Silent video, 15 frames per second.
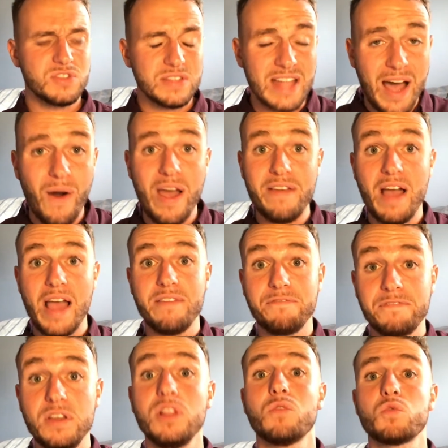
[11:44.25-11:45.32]
So now I
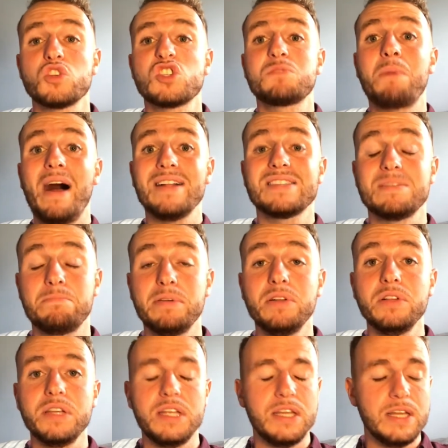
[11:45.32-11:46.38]
feel a
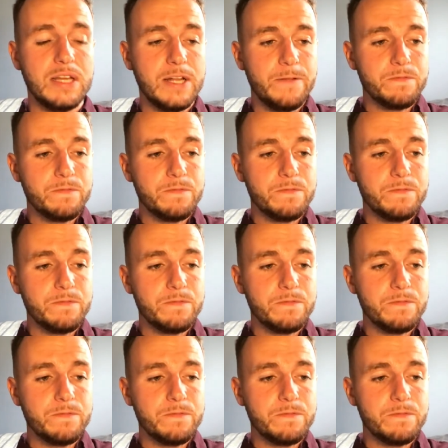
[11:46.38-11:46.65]
responsibility